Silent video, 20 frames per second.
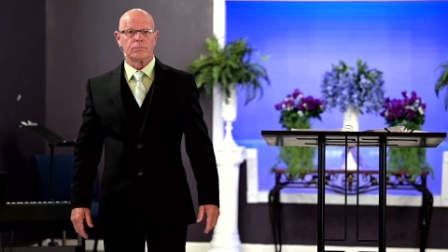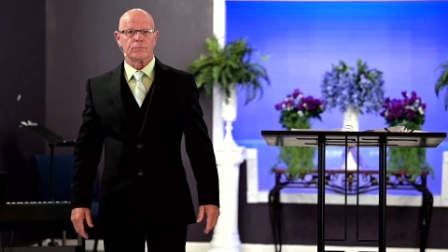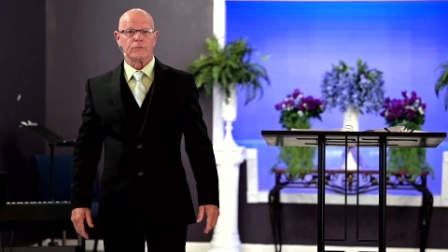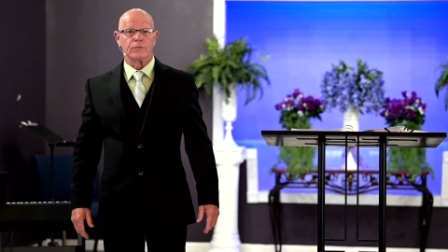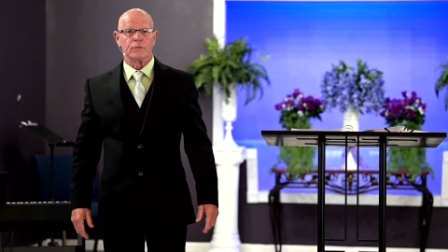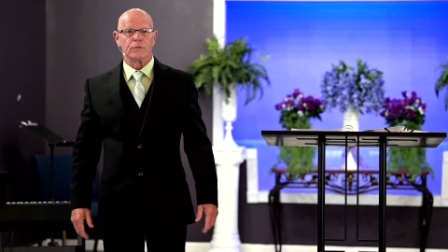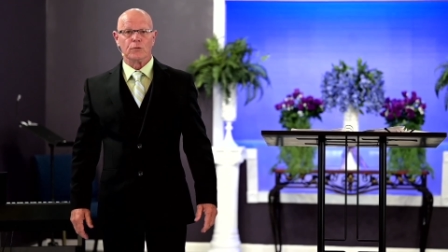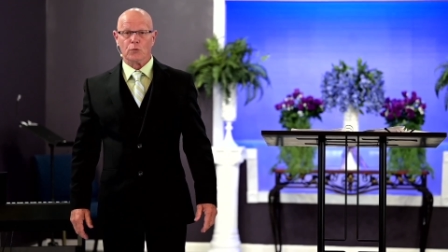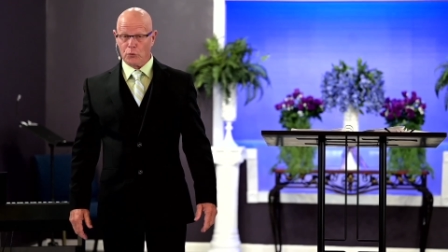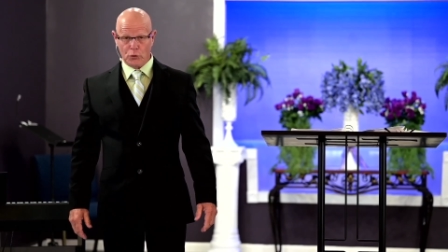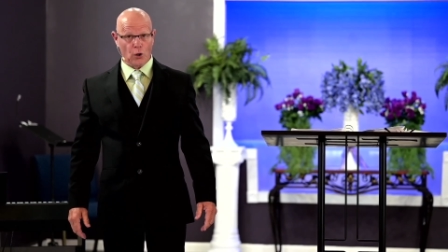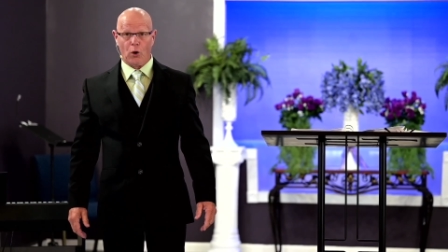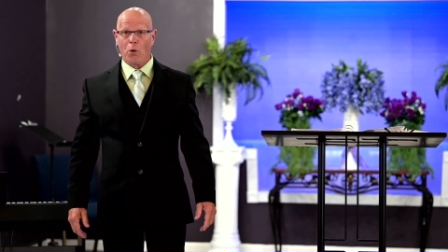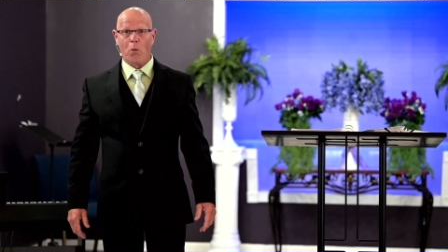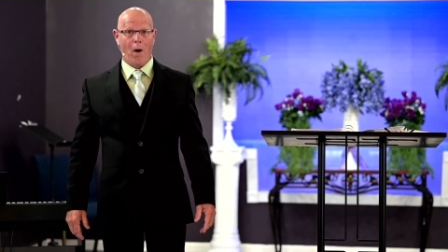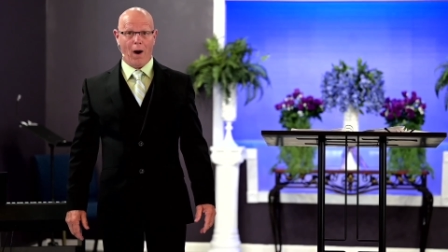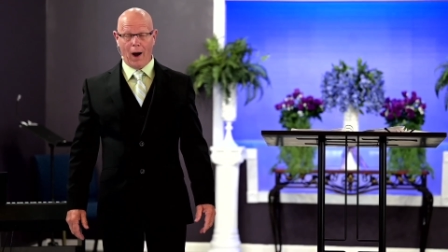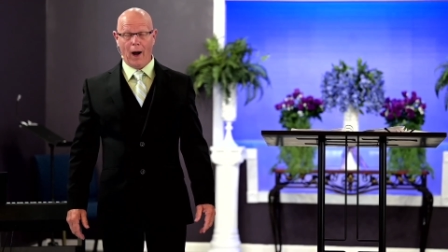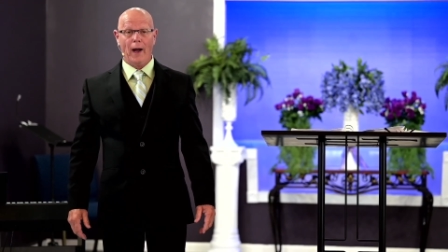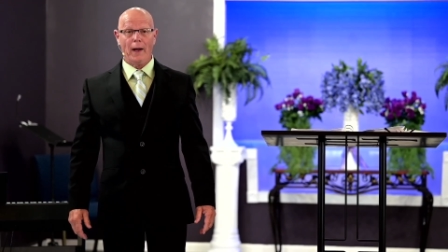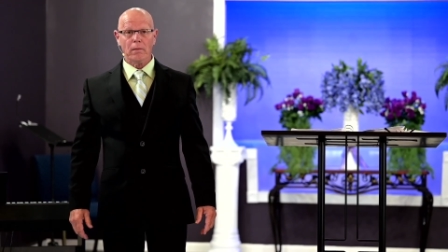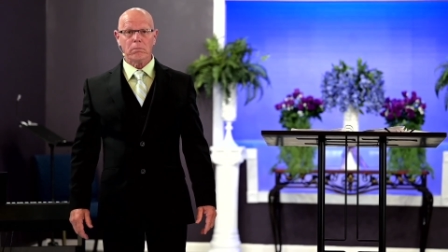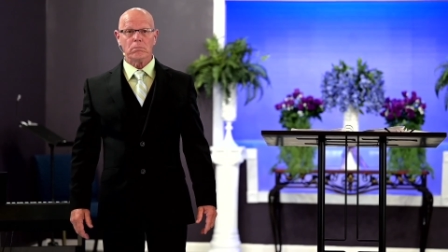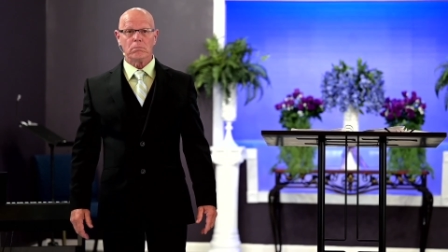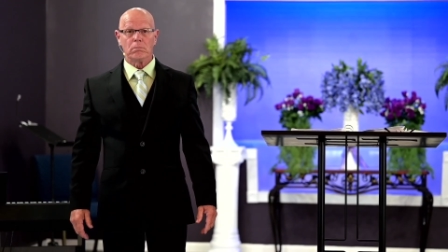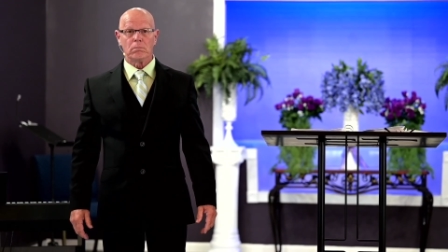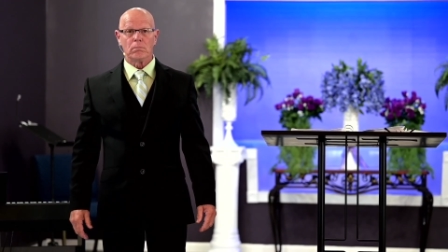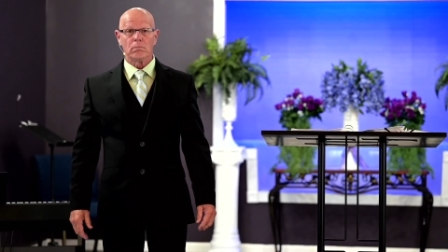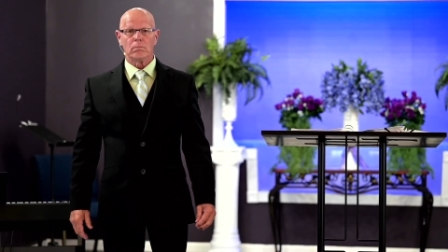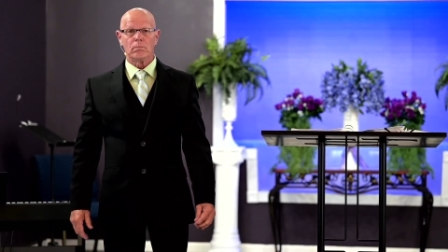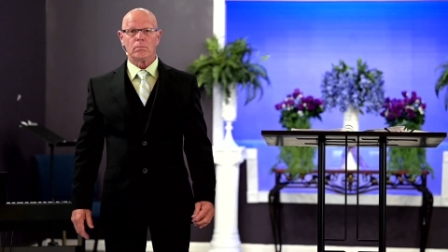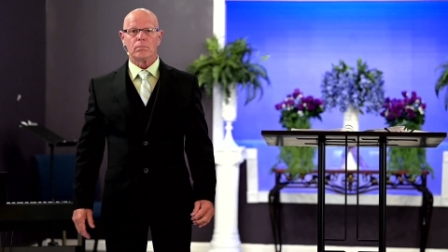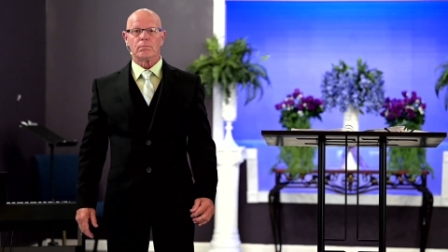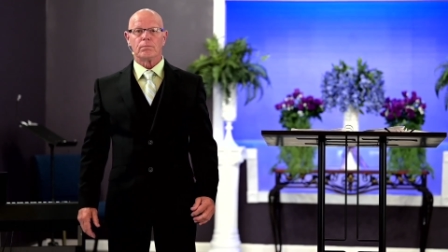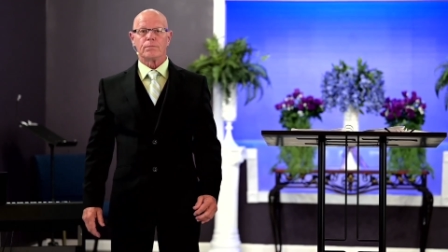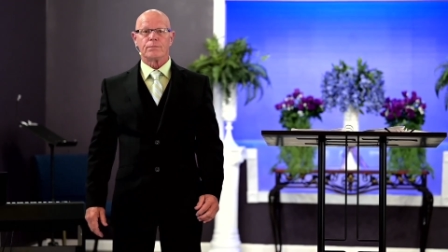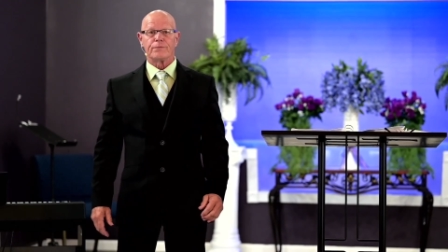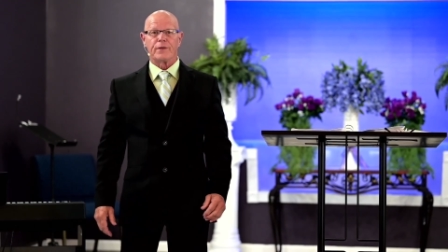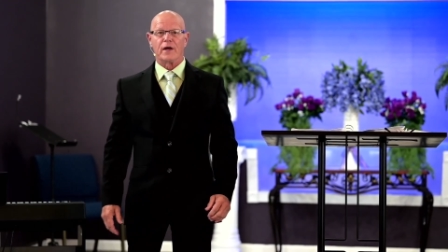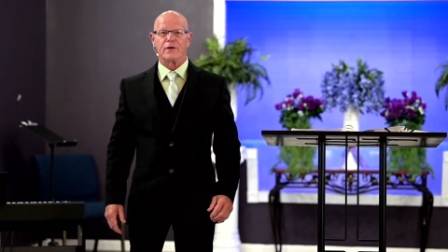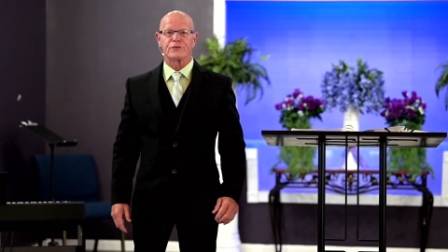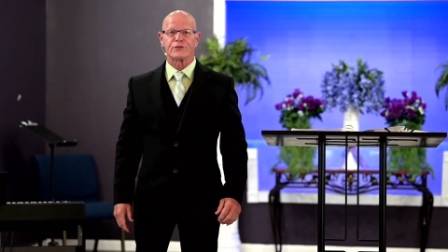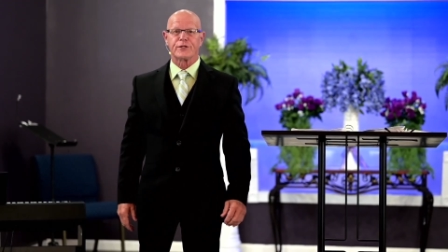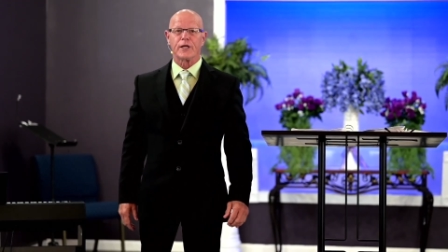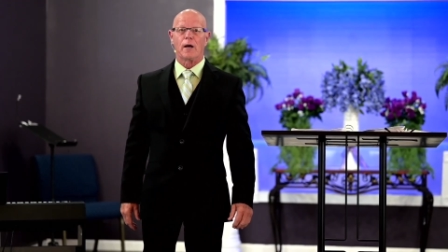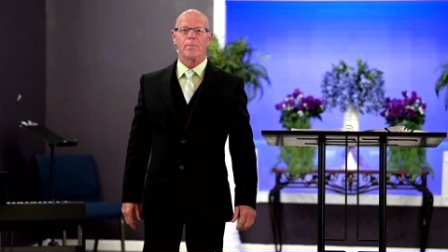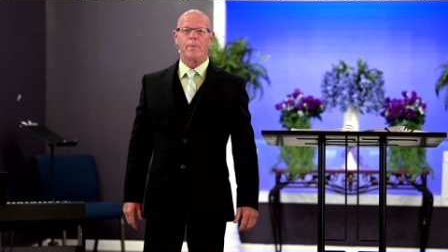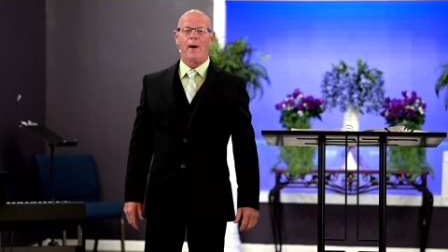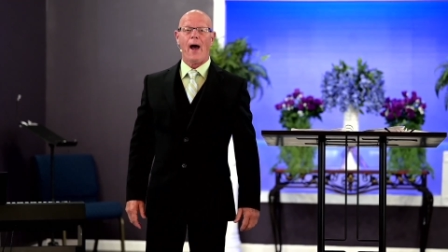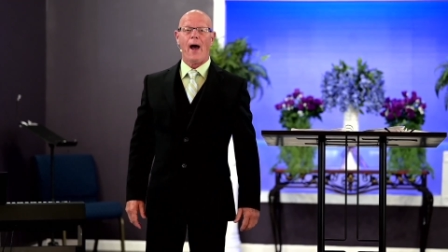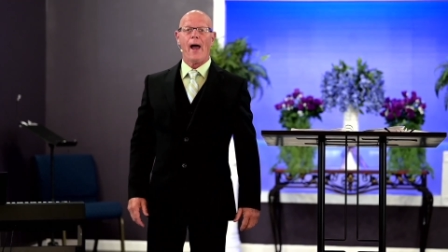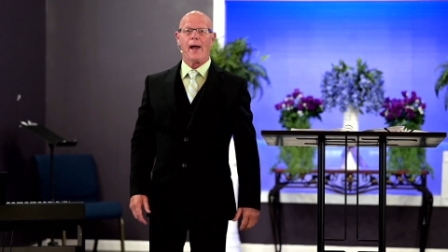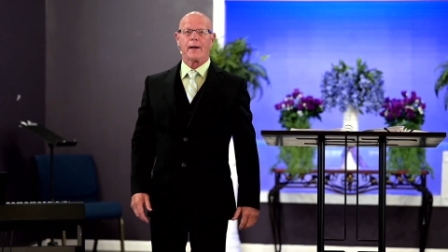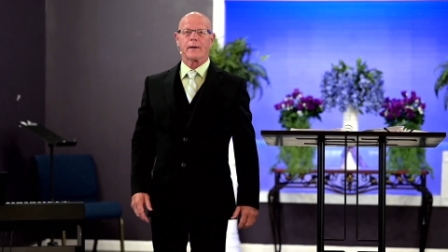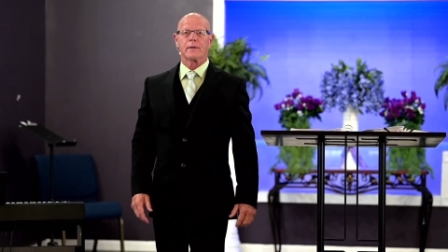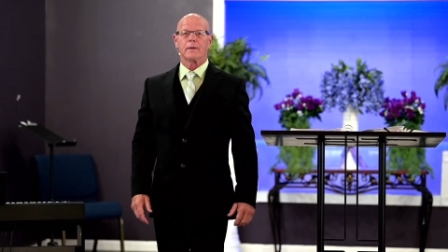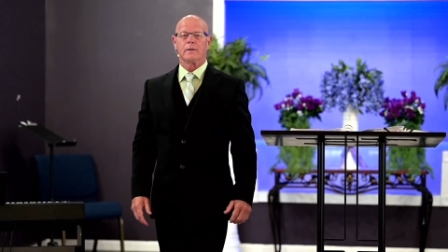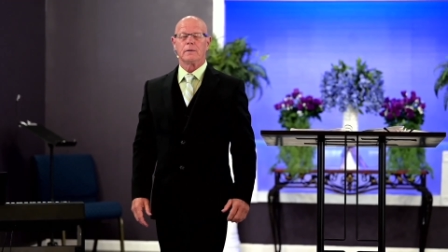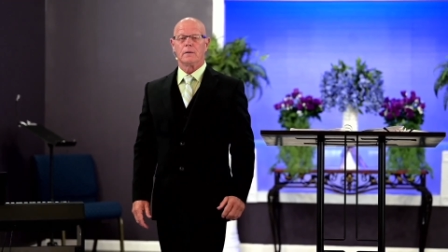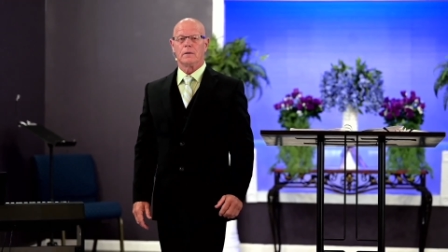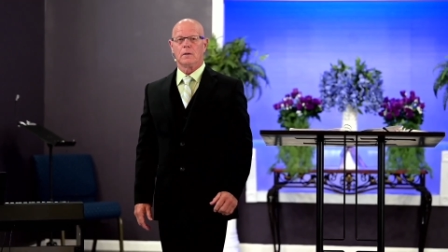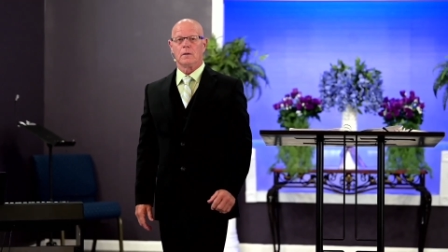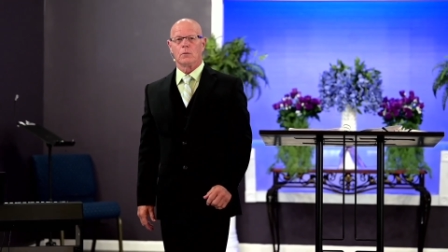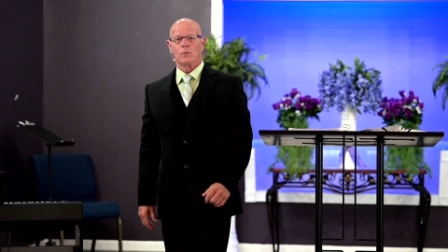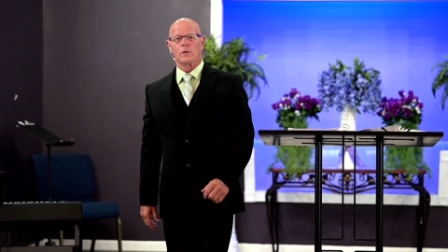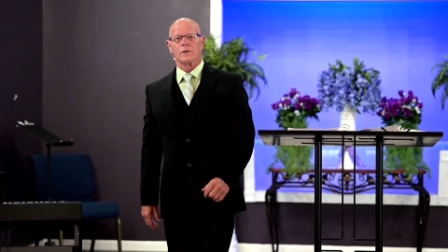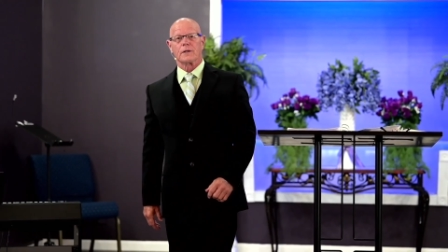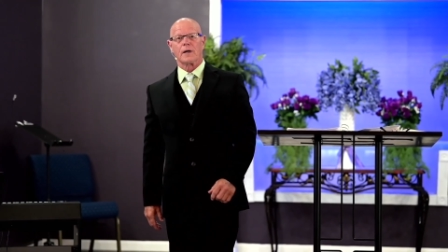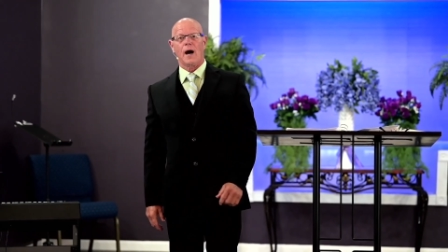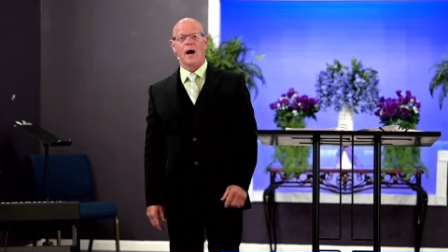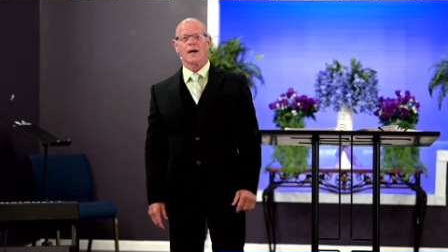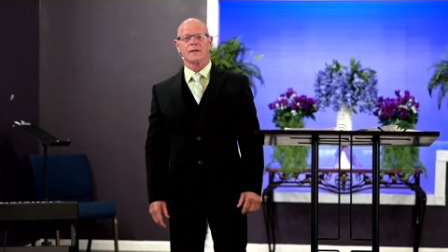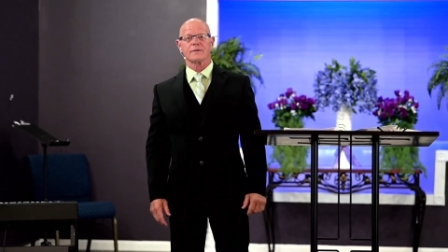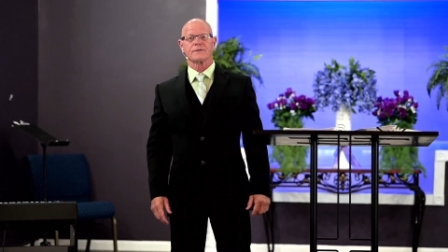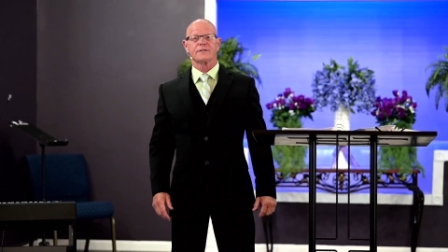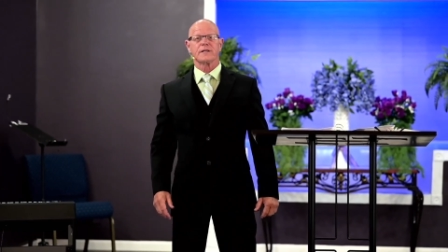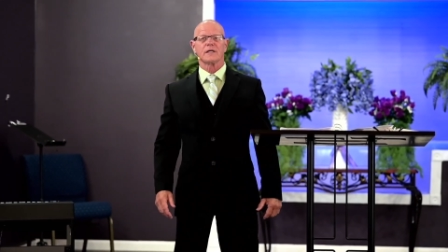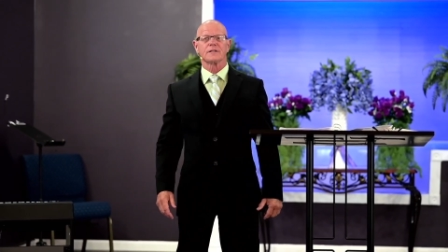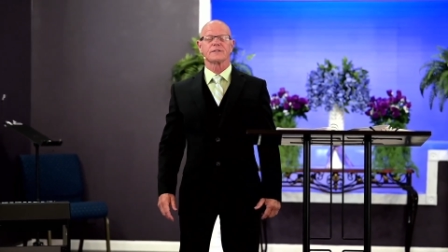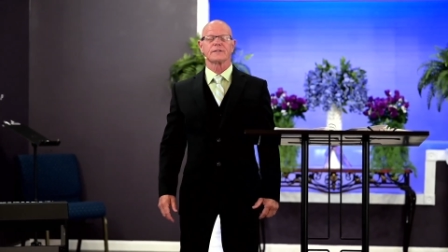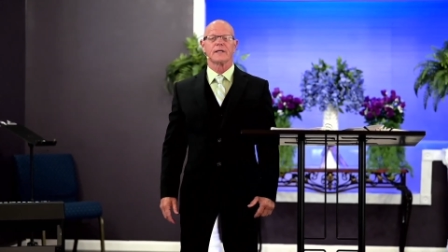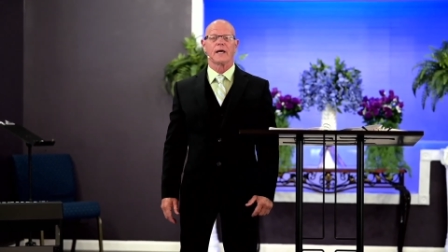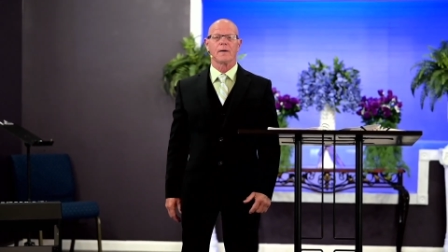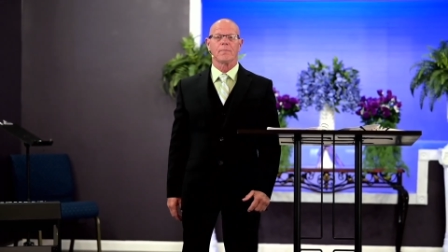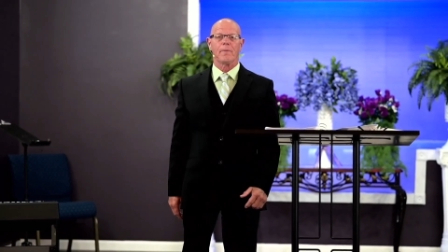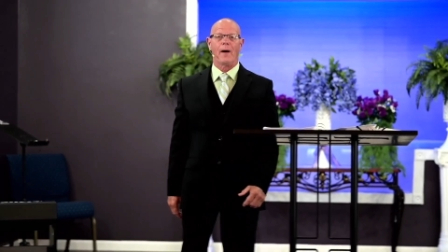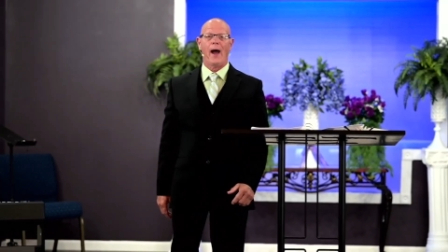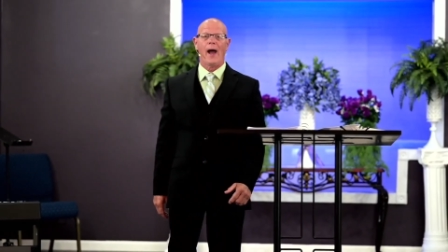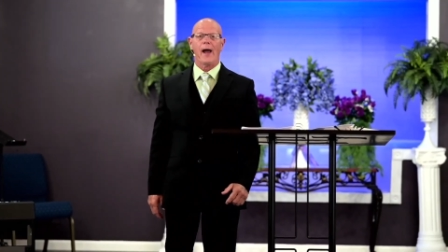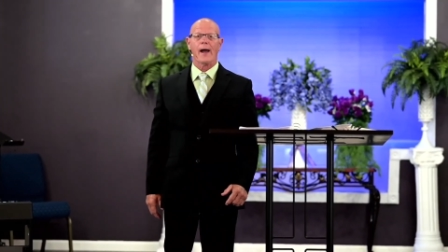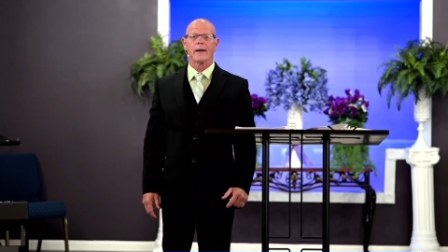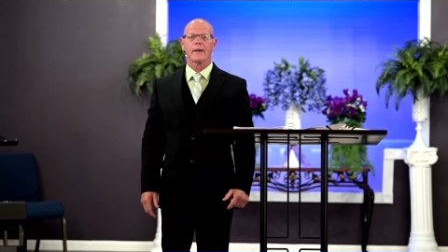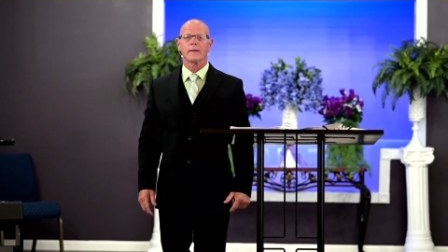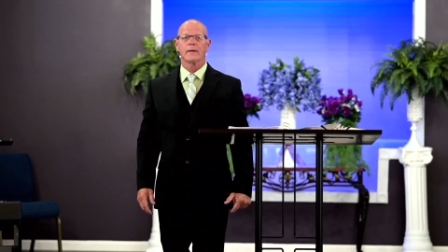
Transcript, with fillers: You know why? They step back. When God says step back,